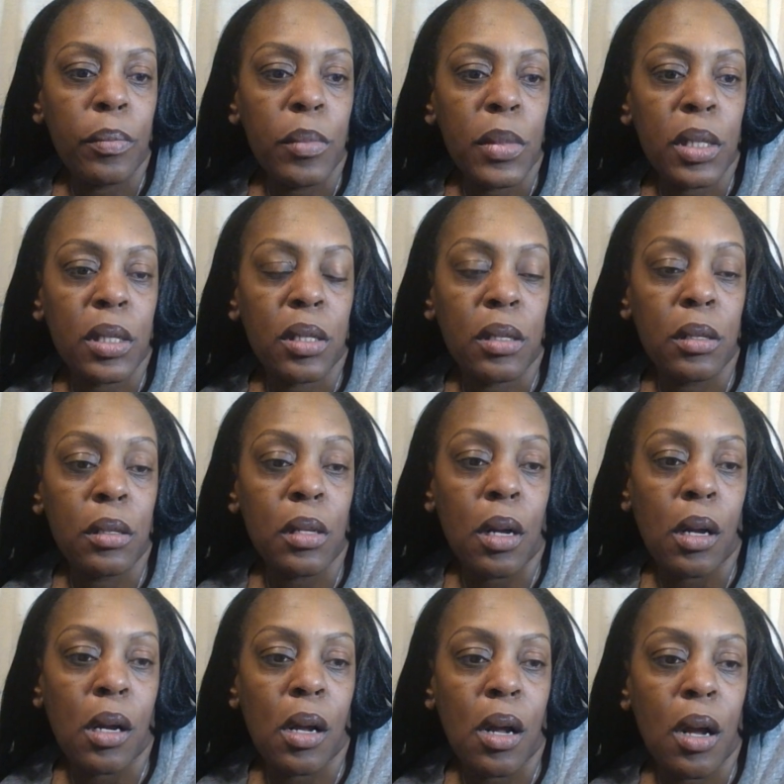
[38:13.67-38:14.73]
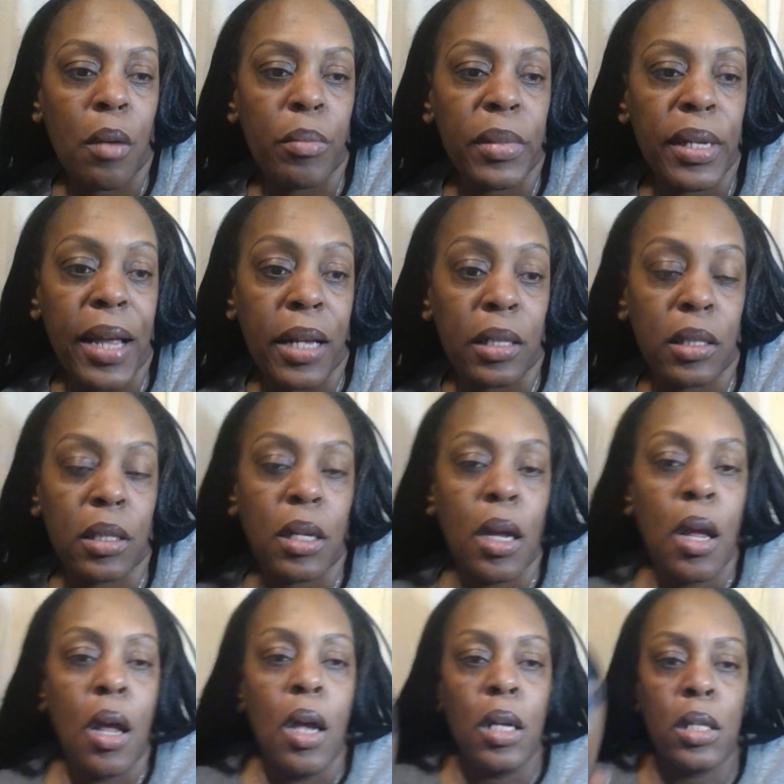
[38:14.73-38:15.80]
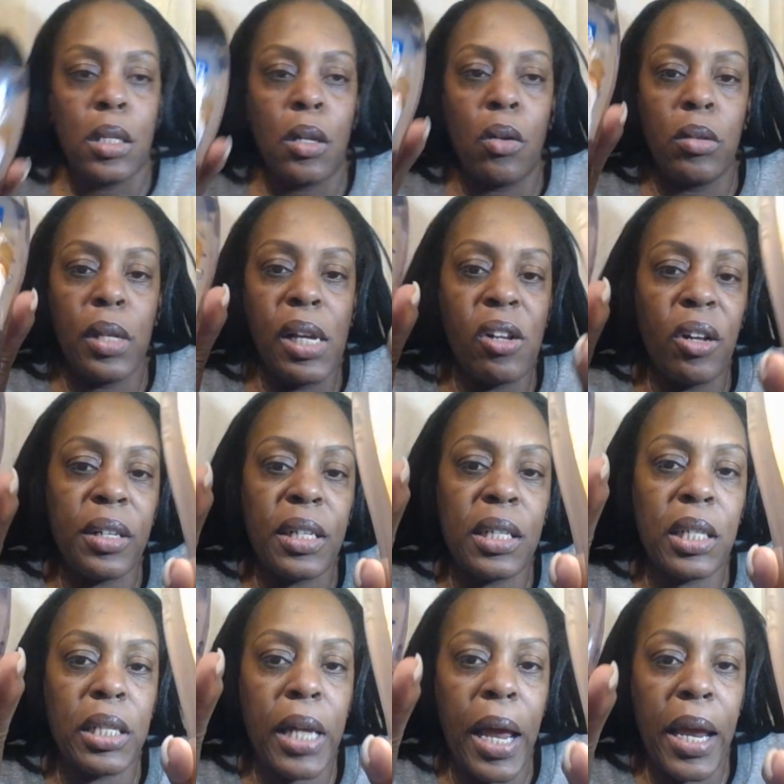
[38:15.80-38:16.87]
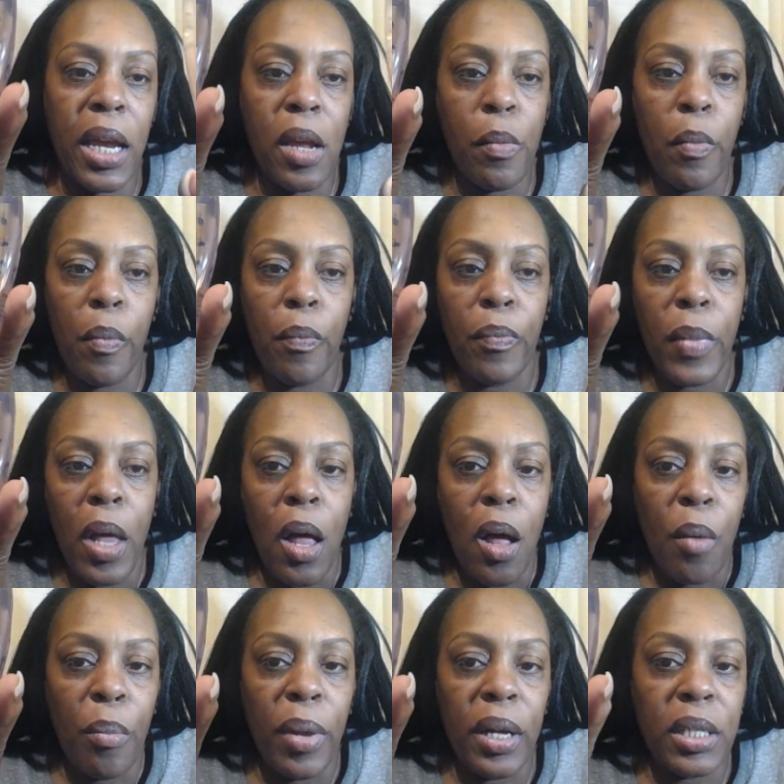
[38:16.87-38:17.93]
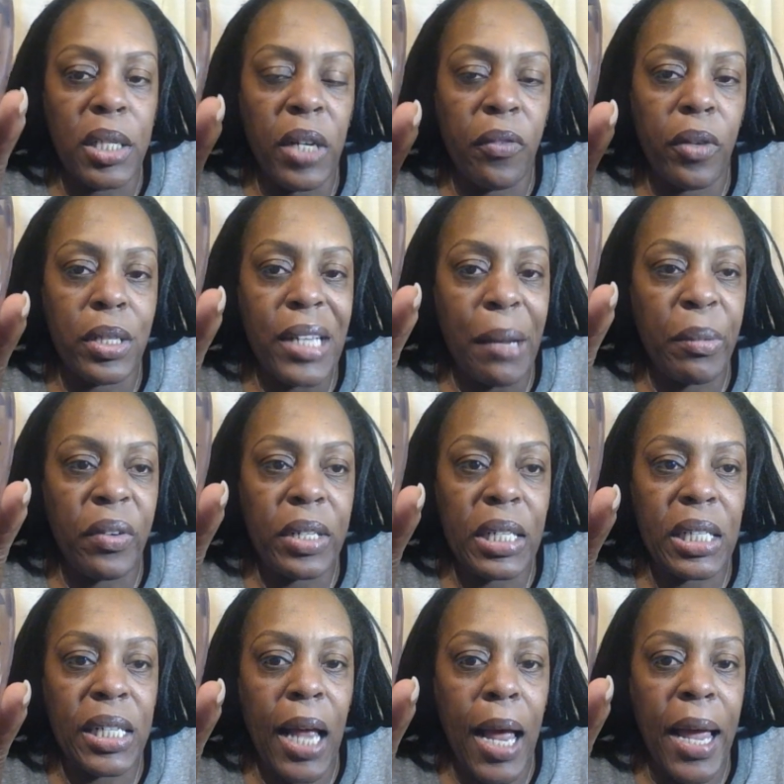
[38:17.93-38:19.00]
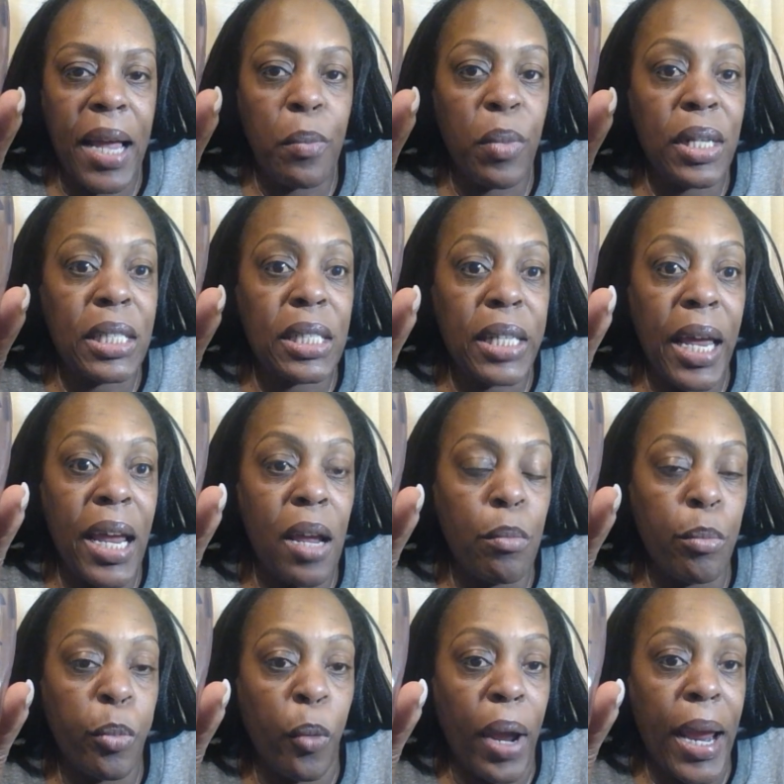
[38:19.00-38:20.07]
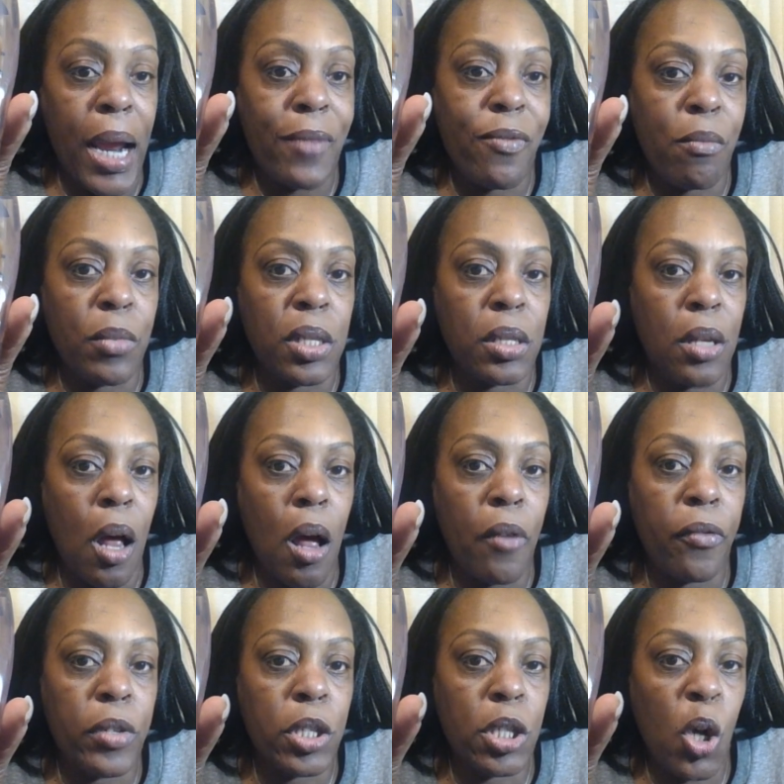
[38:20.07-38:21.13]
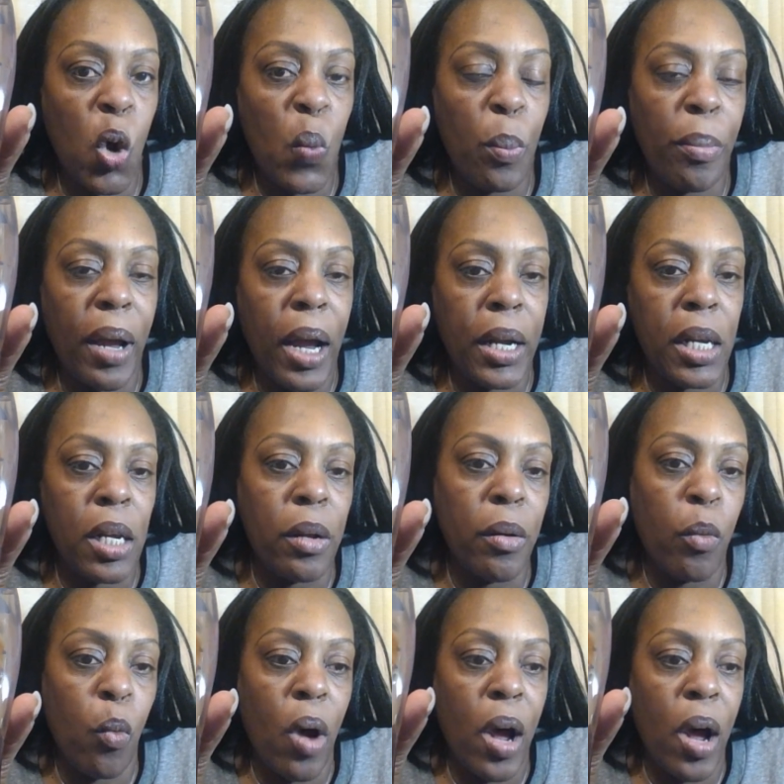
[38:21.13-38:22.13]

Um, yes. So these are the same, but different type of design, but same brand from Soft Soap Body Wash.